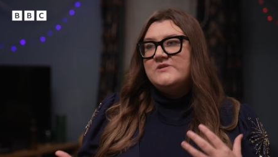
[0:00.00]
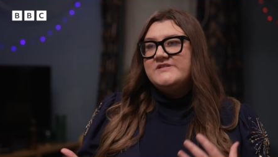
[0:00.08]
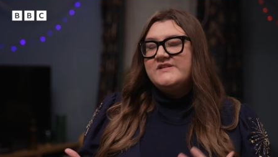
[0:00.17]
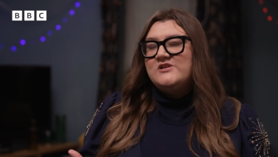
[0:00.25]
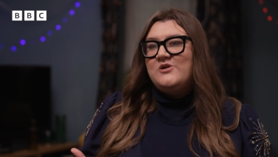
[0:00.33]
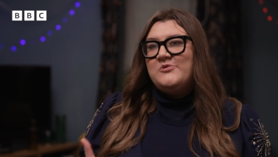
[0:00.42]
It's
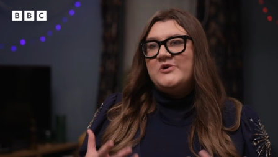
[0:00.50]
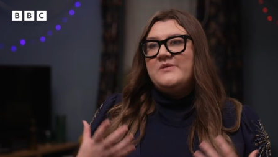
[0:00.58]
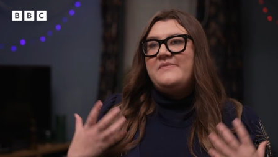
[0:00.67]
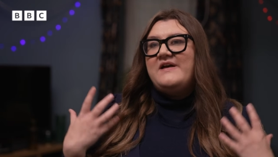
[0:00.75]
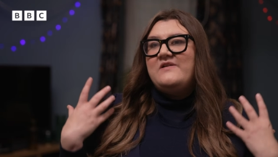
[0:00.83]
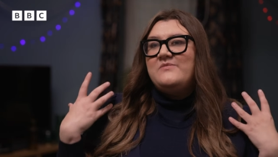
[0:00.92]
a lot more
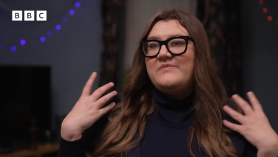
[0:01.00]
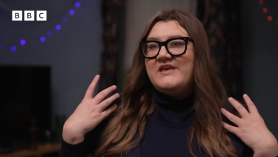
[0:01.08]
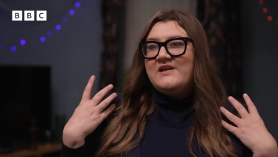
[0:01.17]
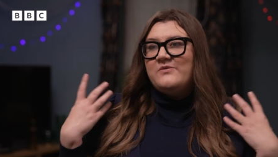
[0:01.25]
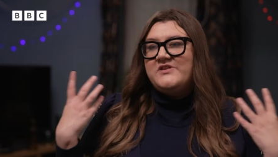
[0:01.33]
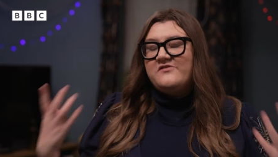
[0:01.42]
about
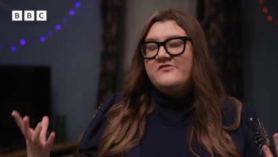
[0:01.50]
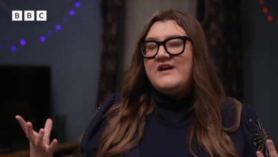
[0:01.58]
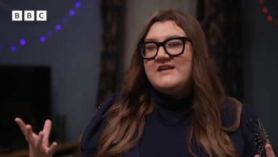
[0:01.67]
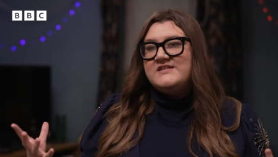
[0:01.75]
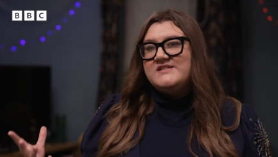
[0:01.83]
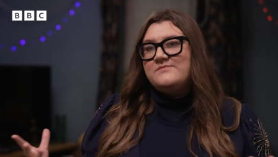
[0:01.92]
being with your
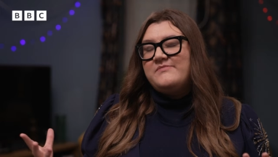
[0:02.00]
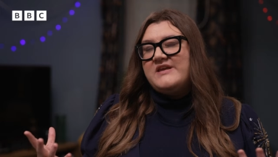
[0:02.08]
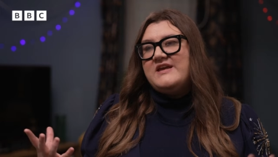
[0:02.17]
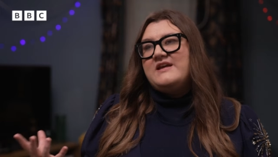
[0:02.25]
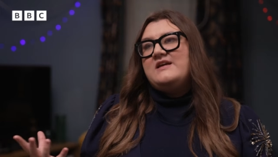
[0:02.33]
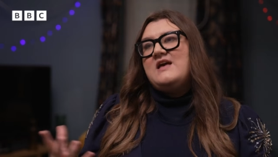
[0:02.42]
friends and
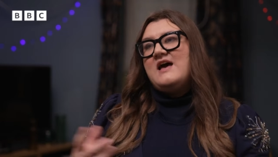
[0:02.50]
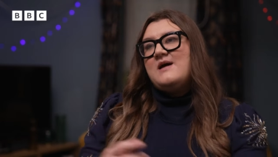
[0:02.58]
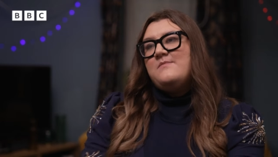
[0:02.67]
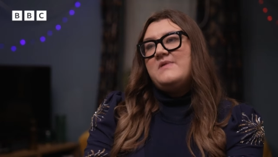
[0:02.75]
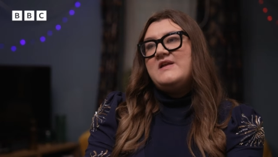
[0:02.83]
being um,